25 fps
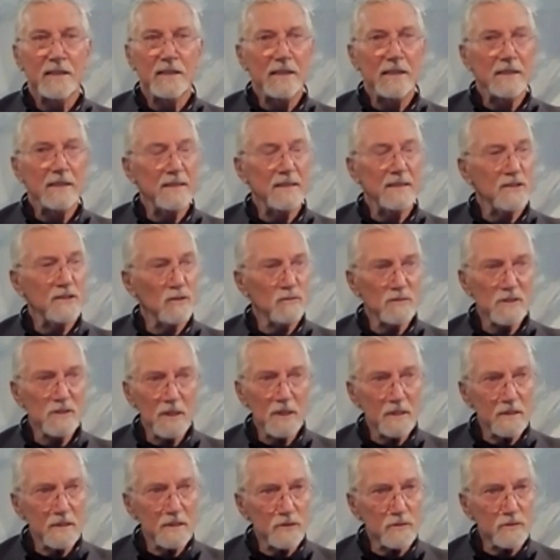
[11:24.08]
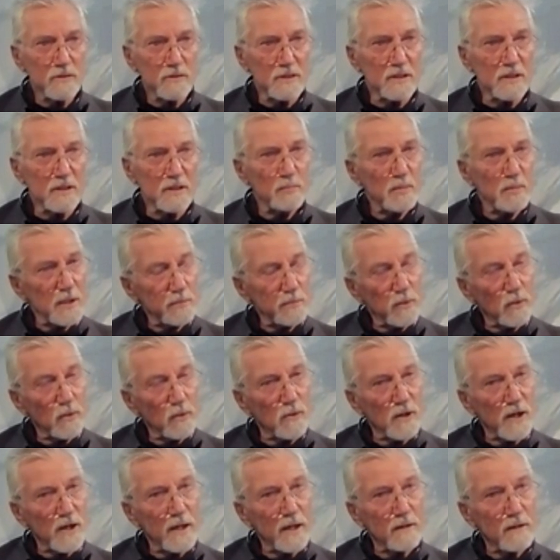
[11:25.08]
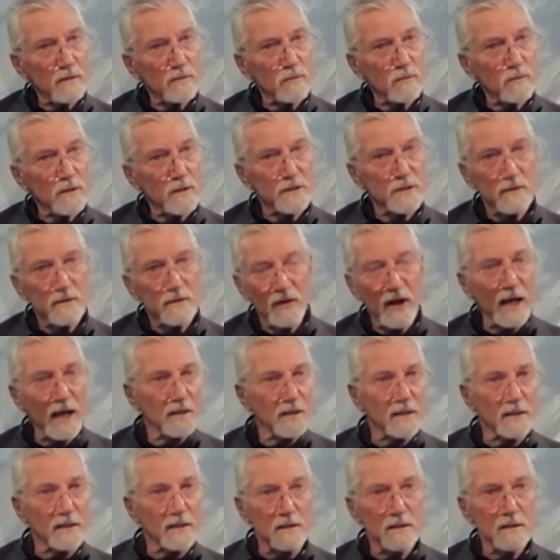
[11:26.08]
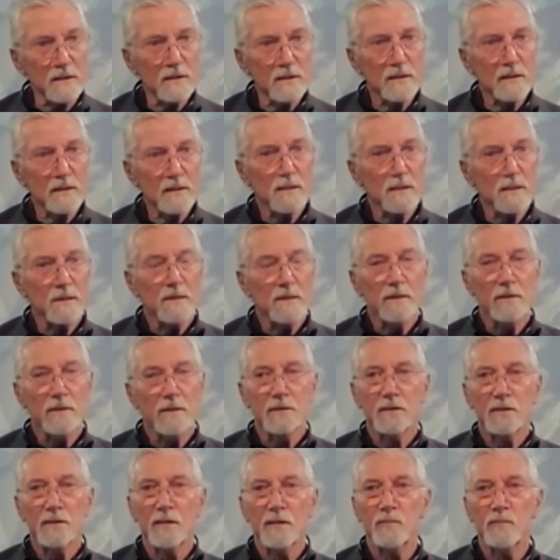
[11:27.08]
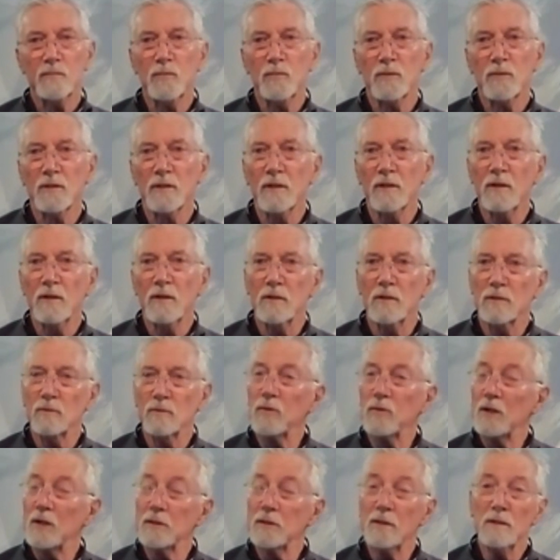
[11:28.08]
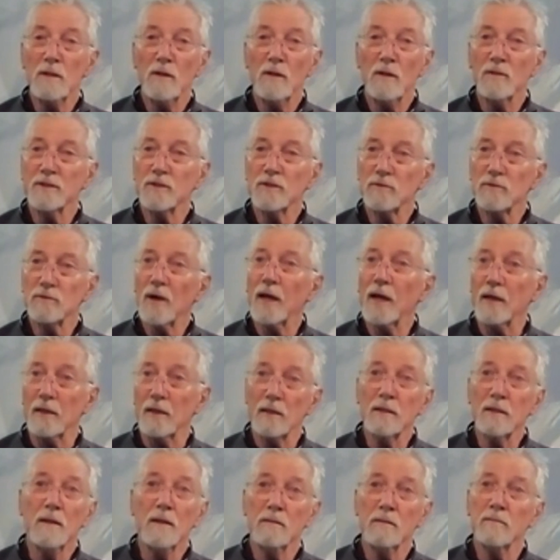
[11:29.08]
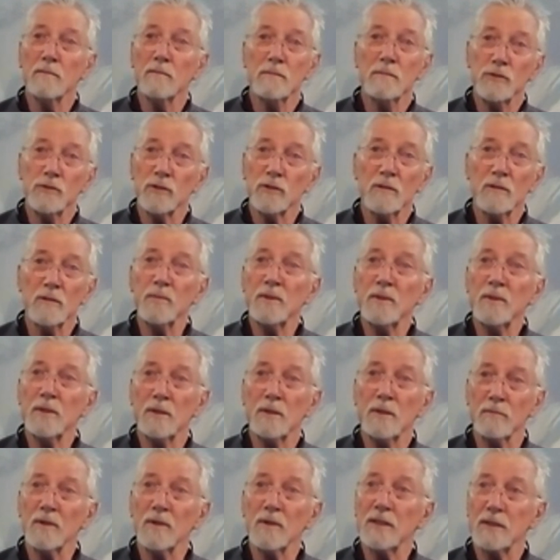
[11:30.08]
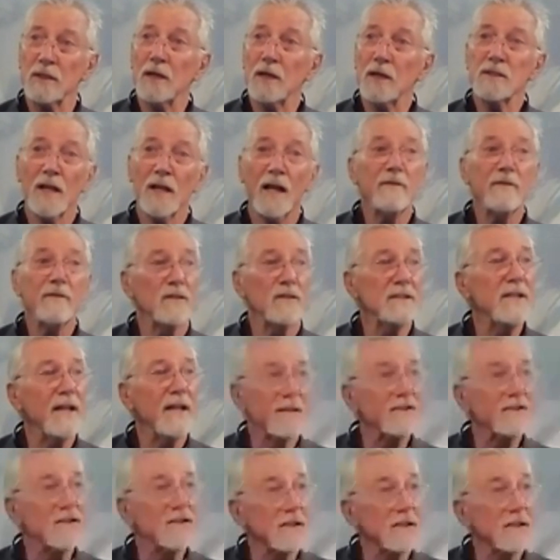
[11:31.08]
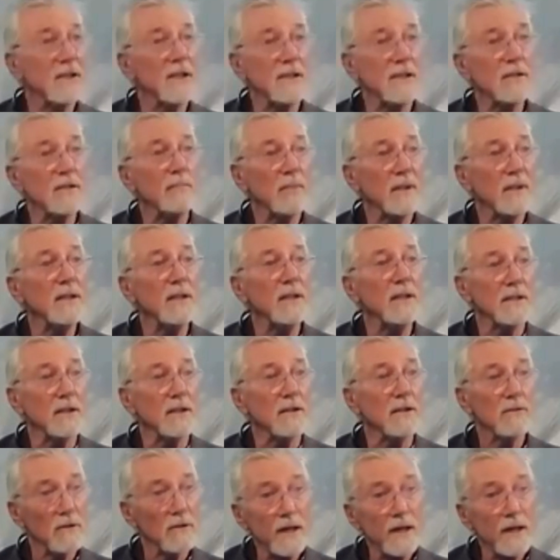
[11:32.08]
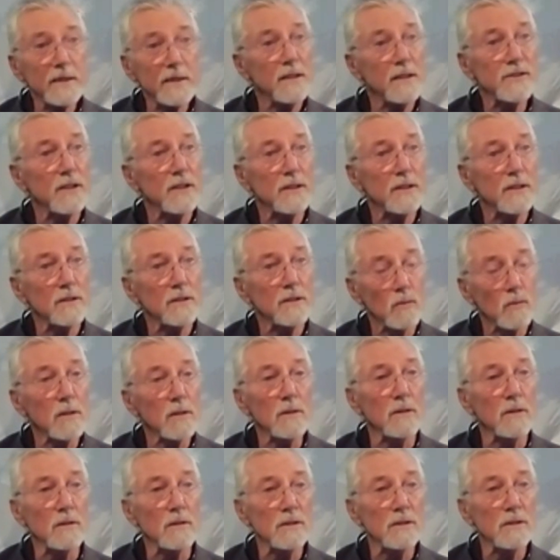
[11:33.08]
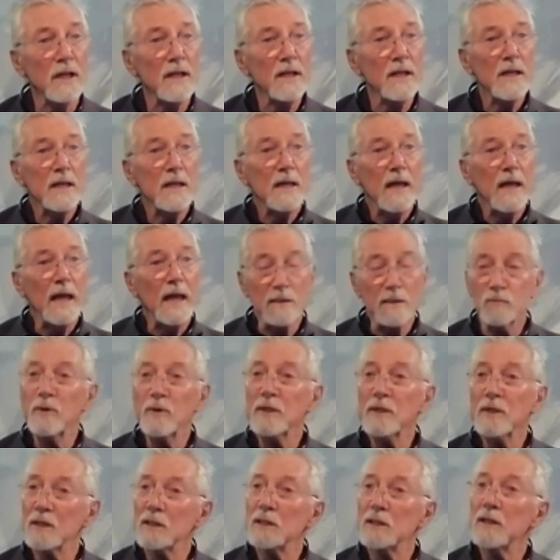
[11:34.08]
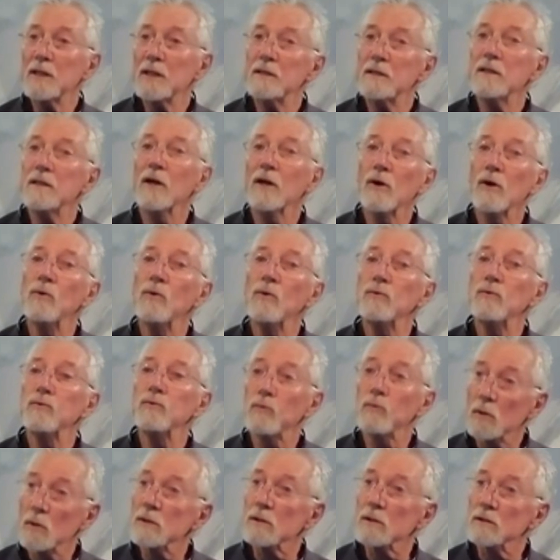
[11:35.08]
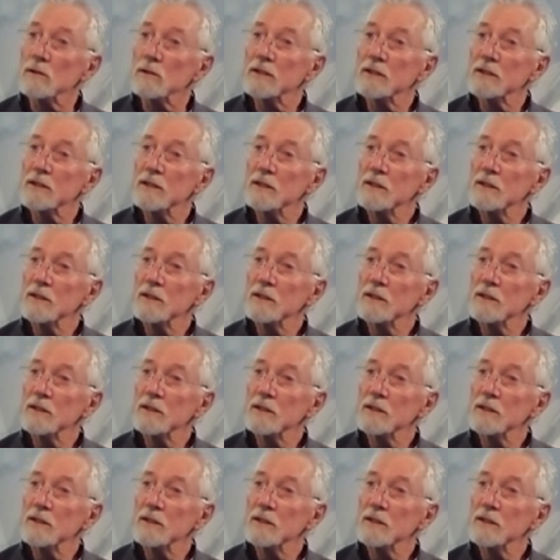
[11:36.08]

In his own country, the people were divided. Some were going, well, you know, it's right. Germany really does have a destiny to be the greatest in the world, and we could lead the whole world.